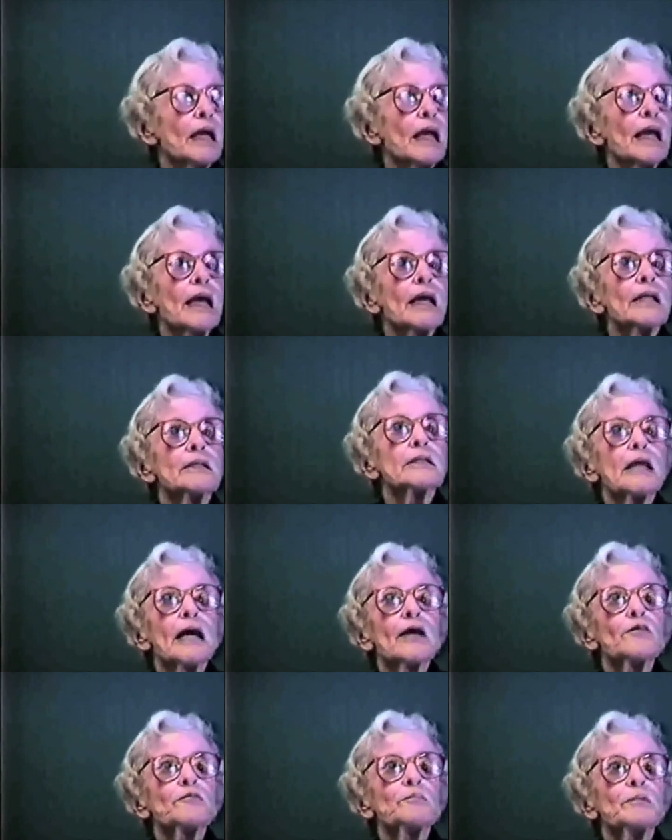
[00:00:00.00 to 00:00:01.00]
And
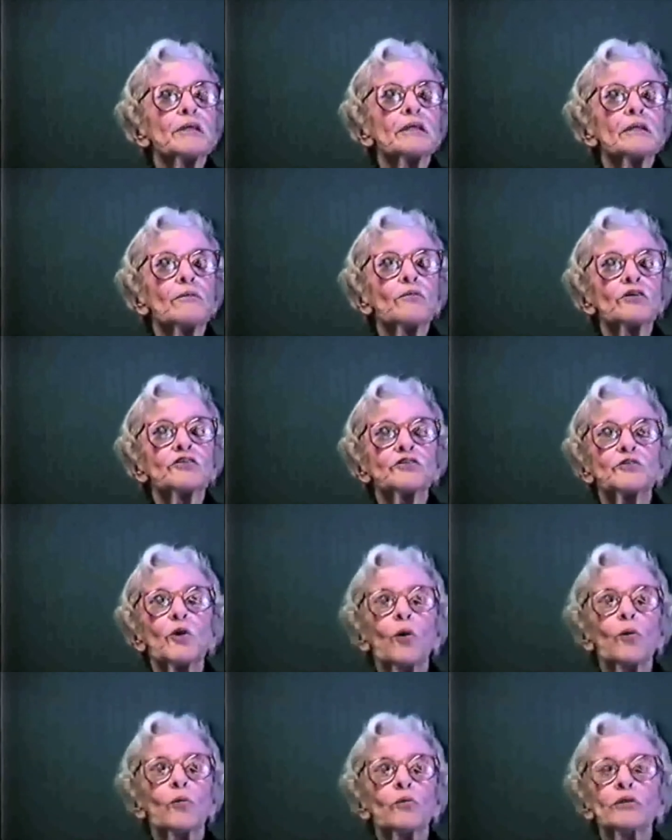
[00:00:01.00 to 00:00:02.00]
I was
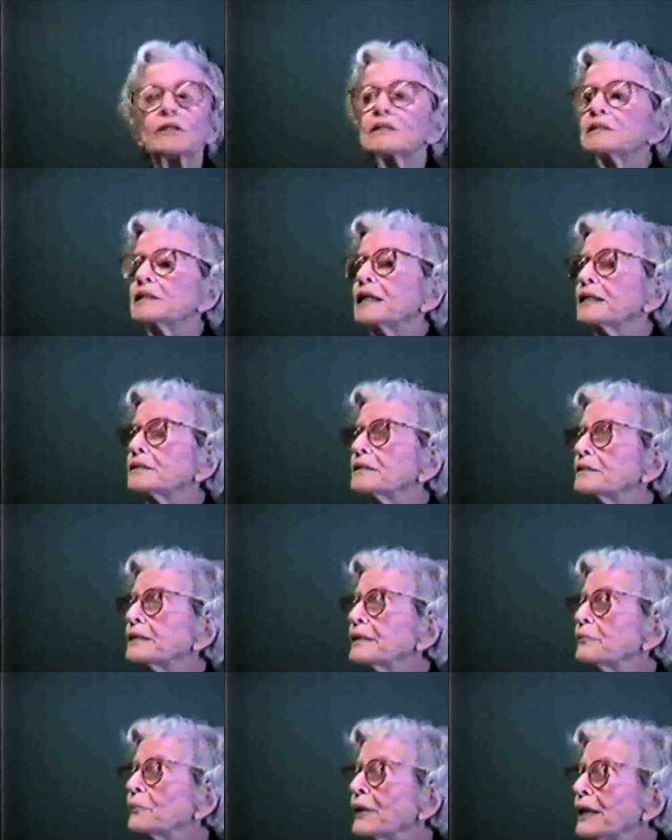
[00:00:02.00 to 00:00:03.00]
told that
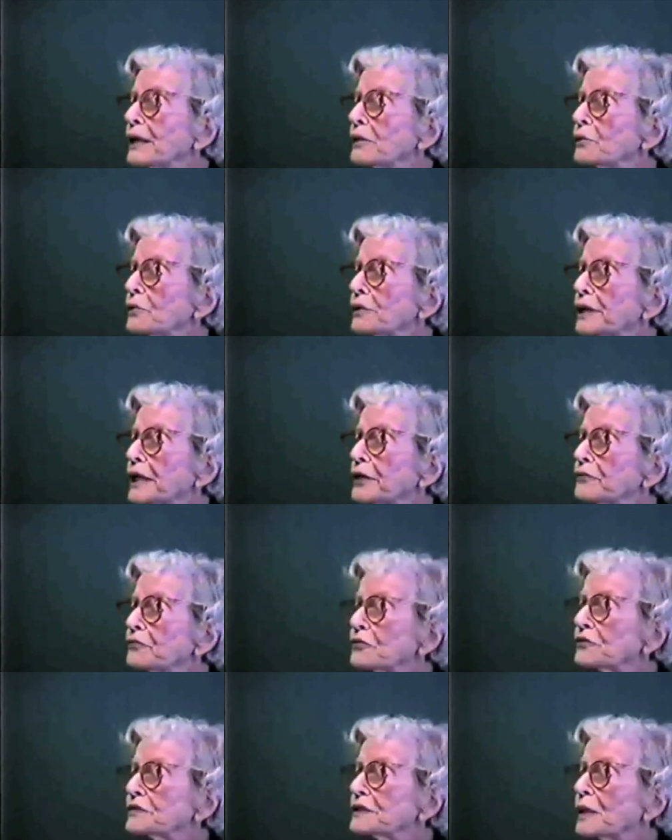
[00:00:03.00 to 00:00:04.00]
they were looking
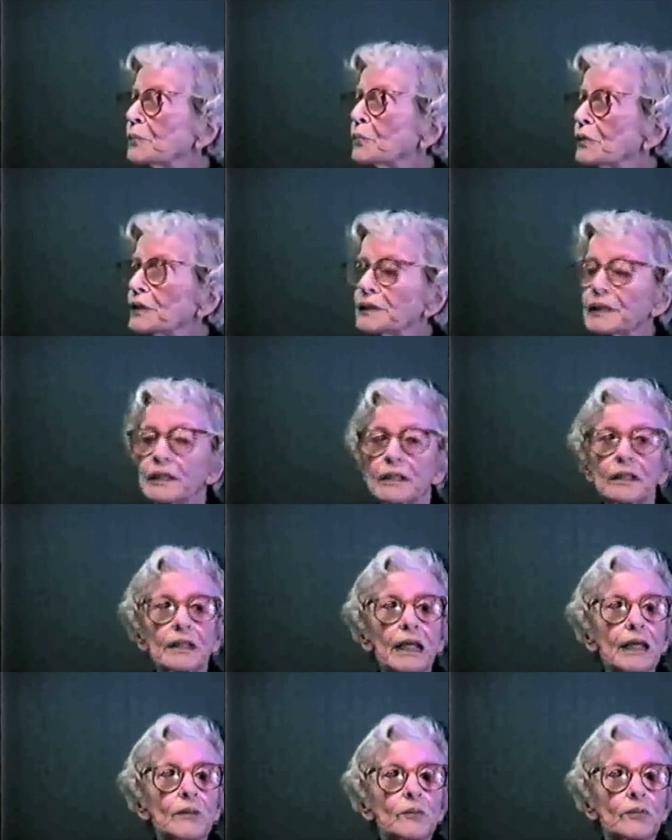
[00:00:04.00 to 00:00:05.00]
for someone in the
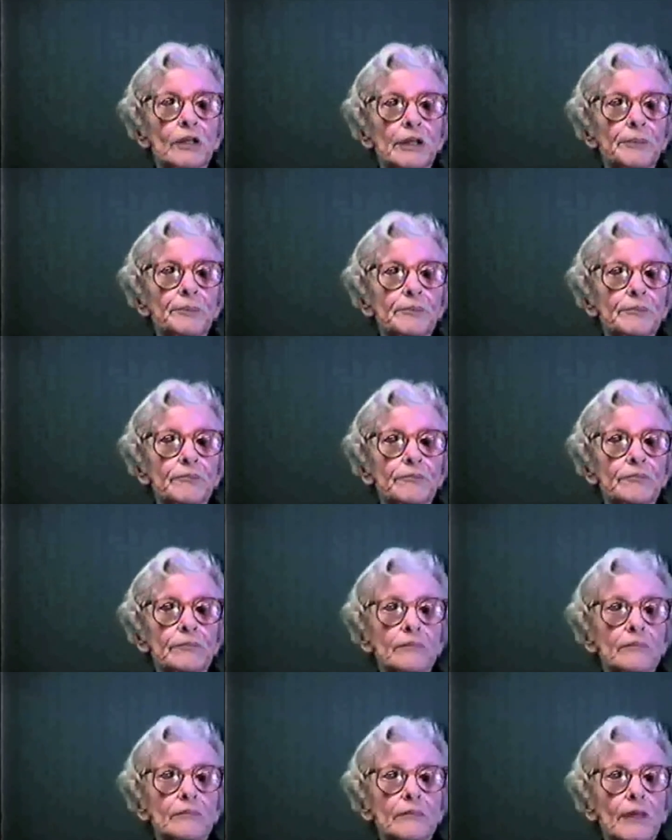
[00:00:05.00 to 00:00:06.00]
library.
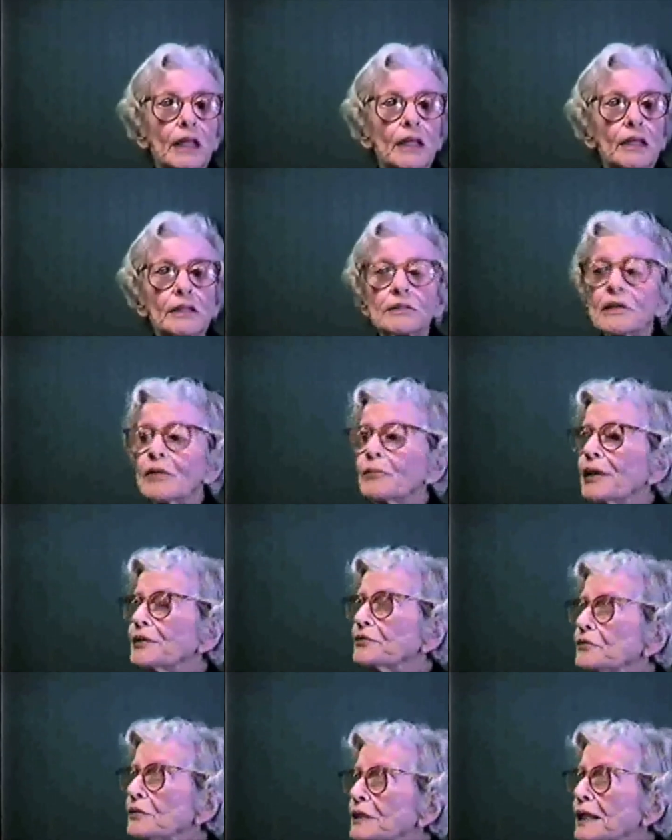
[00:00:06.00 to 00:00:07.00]
So I
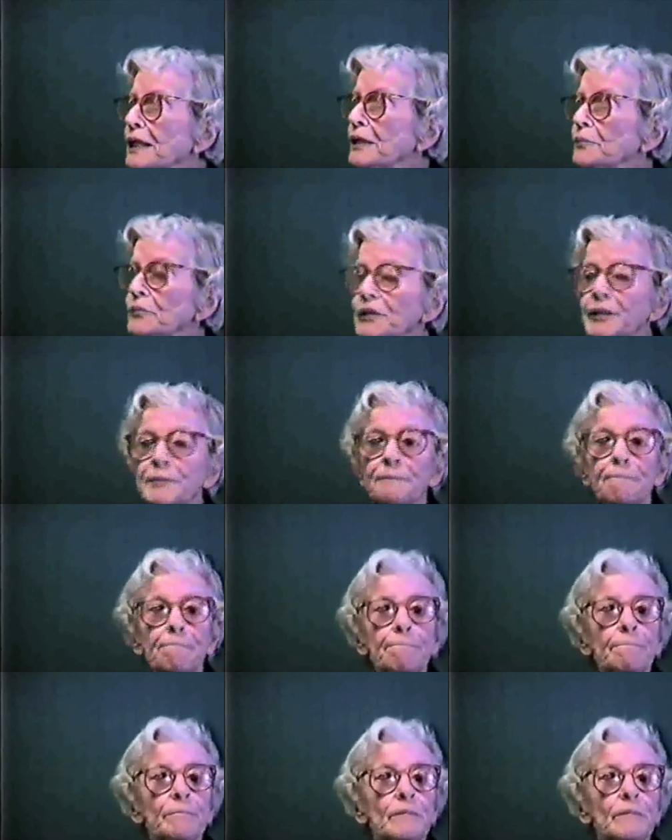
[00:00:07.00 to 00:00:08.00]
went to the library
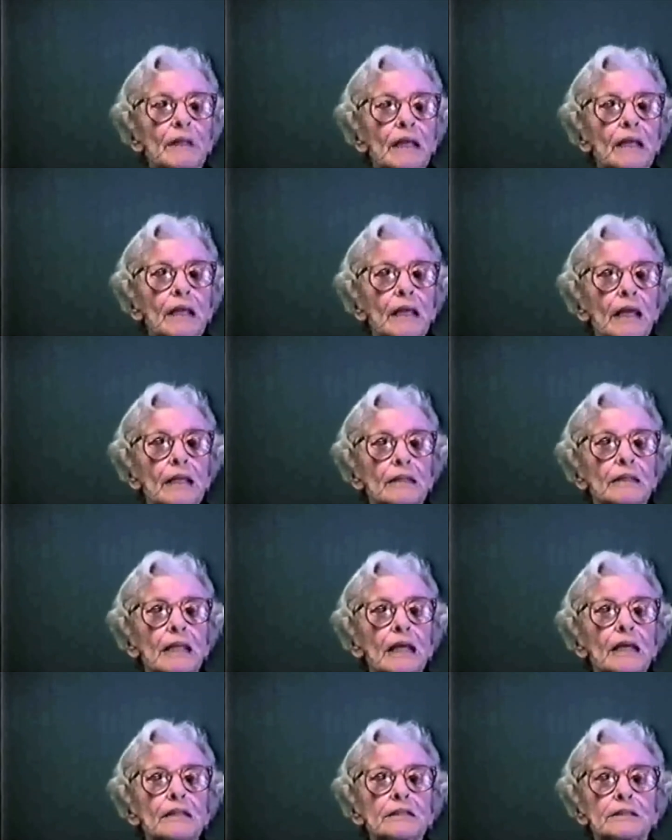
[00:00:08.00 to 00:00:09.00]
and
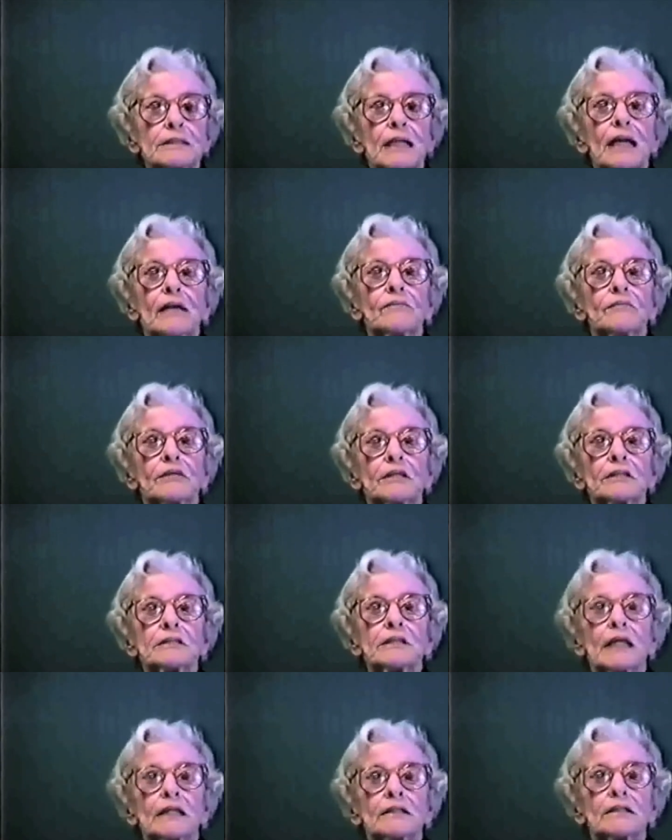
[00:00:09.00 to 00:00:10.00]
there I discovered
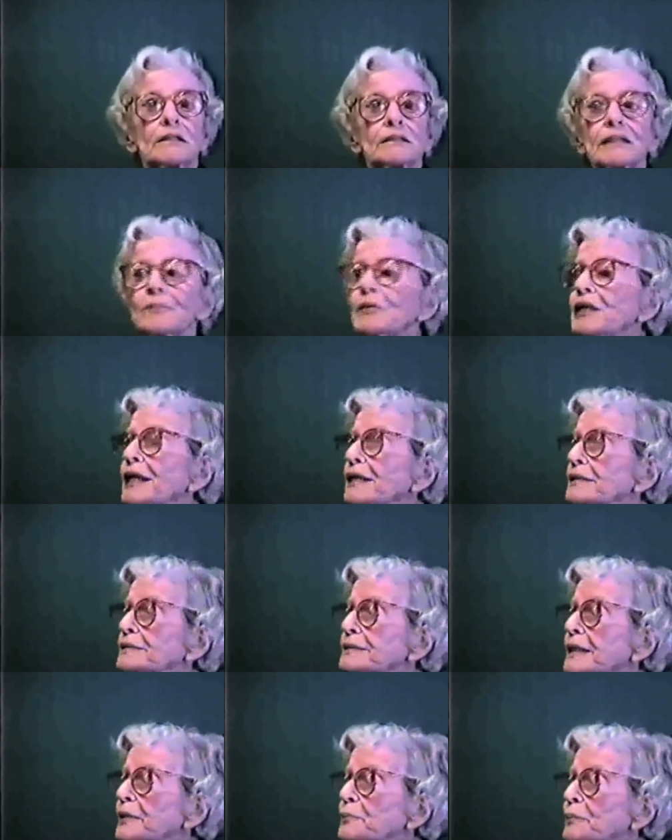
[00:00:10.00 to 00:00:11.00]
that someone else
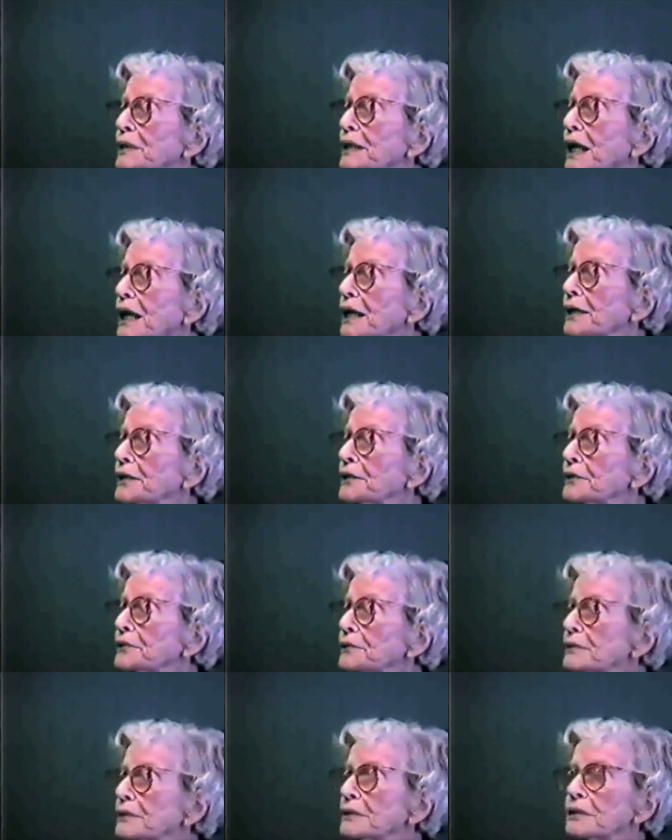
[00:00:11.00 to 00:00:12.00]
had been hired.
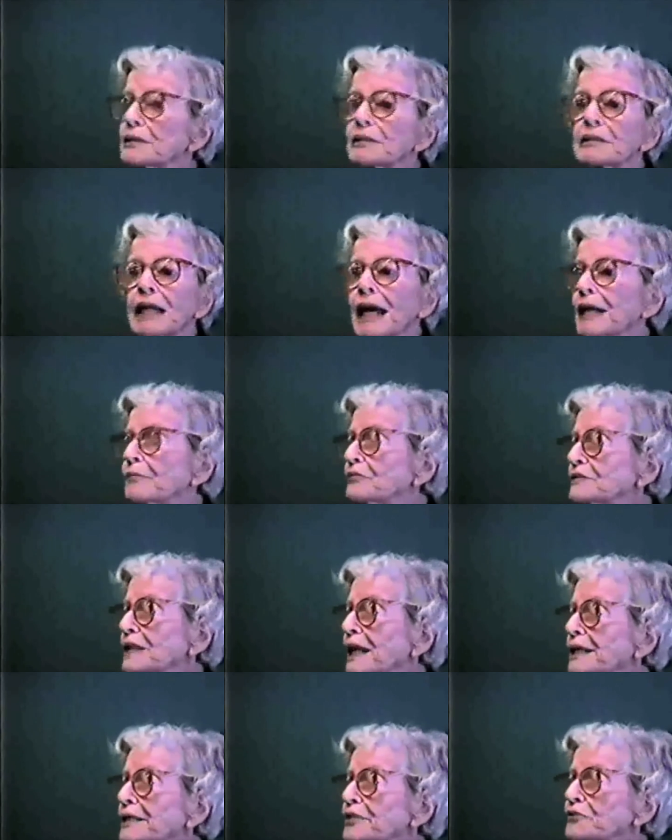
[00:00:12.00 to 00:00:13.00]
I was
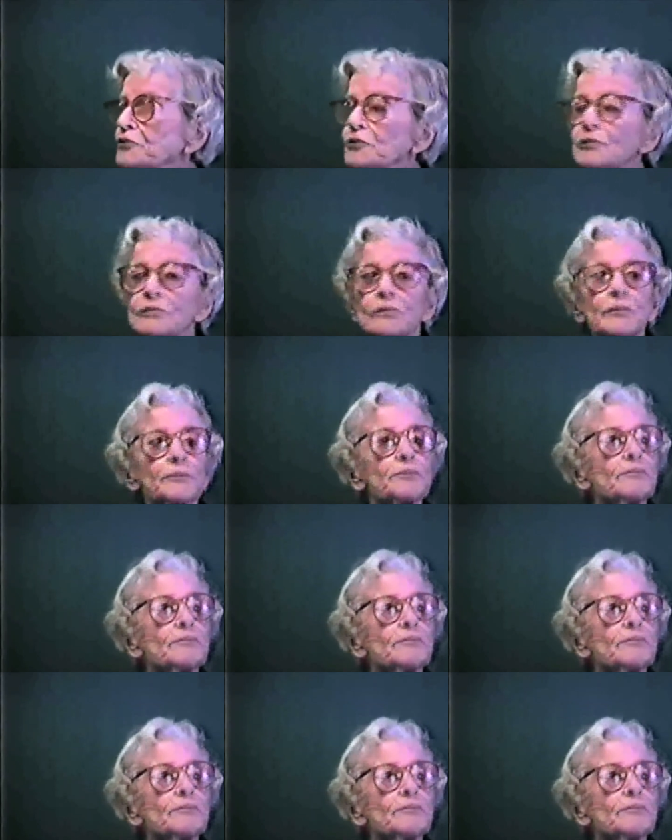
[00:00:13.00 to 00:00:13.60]
hired too.